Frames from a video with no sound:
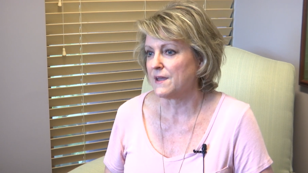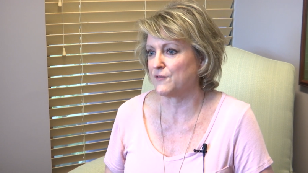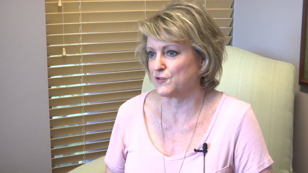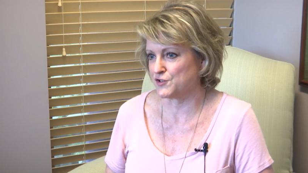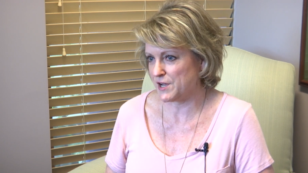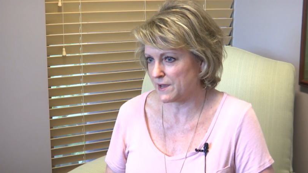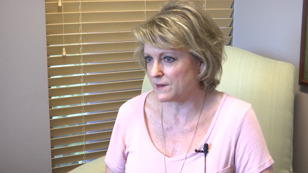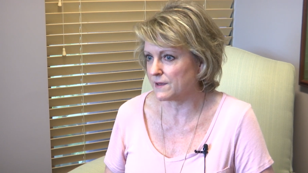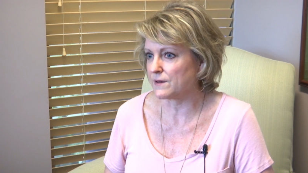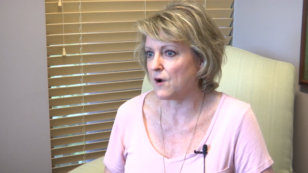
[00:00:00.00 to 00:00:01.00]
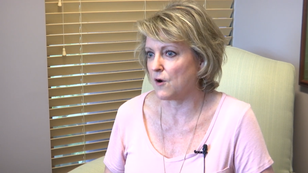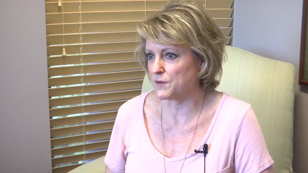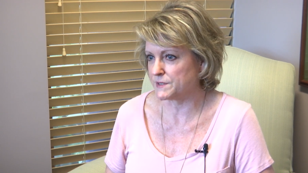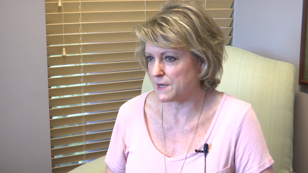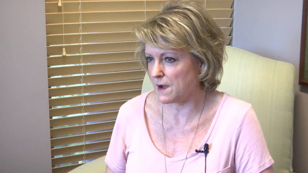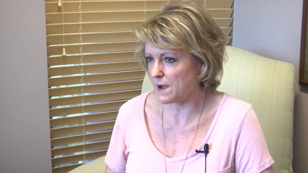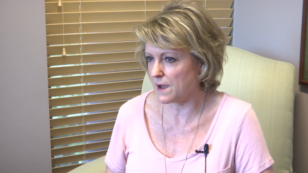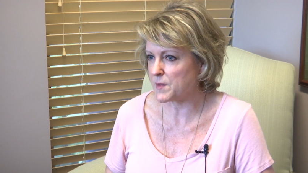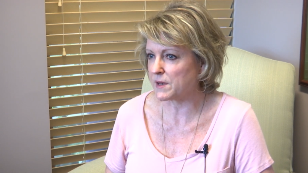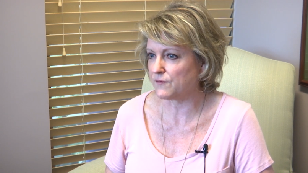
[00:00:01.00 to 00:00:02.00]
If you're checking in all the
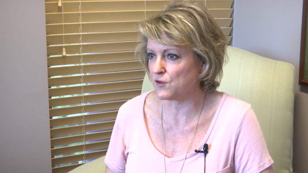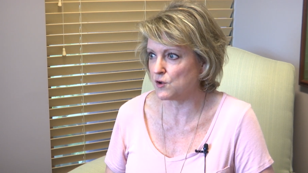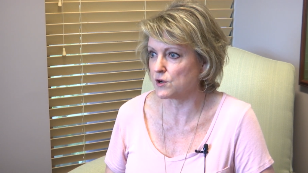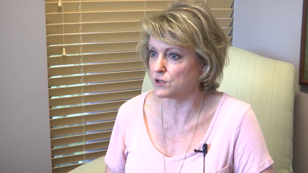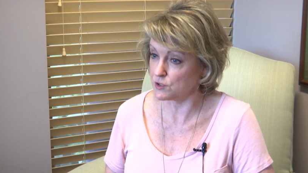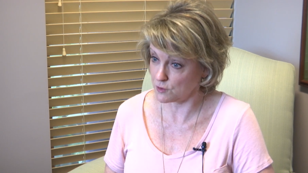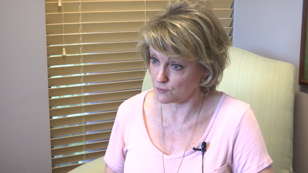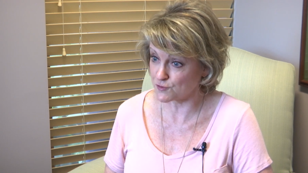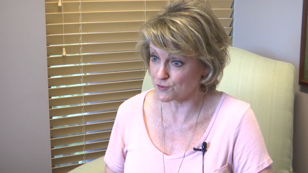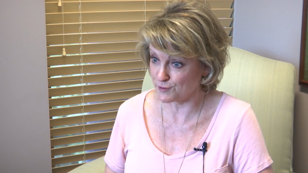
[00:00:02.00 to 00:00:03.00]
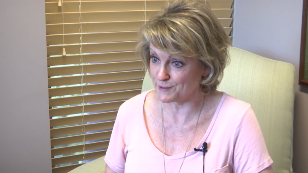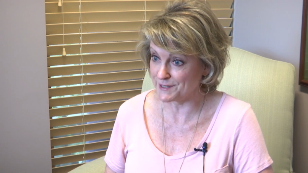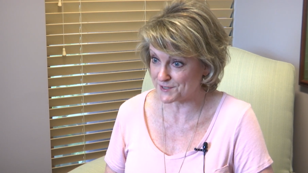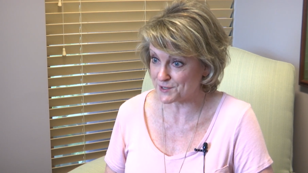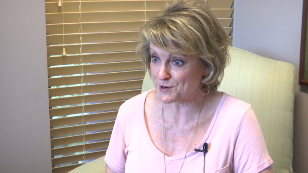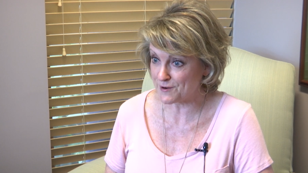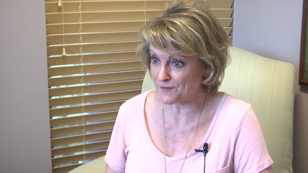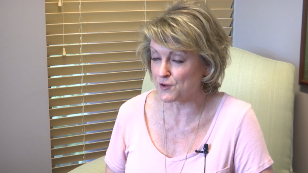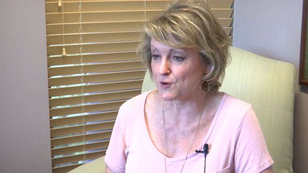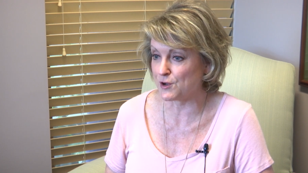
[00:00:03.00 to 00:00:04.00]
time, and if you're a neutral listener,
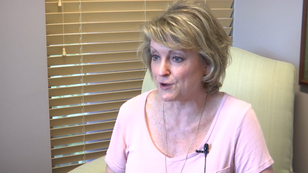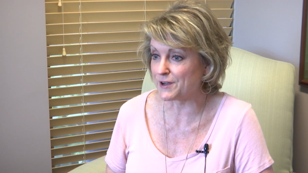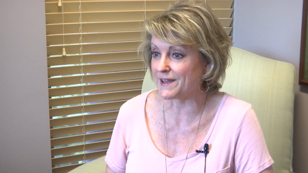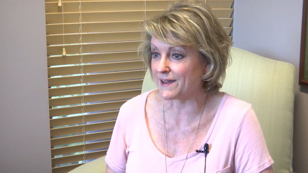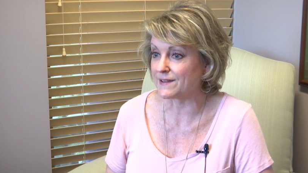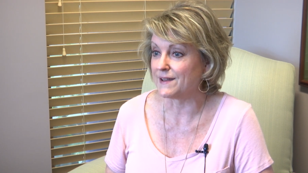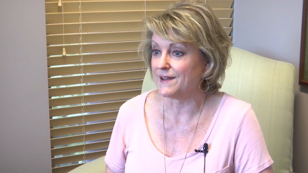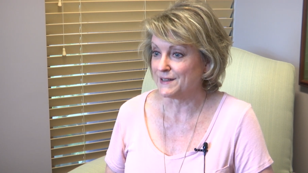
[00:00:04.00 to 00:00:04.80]
if you're good at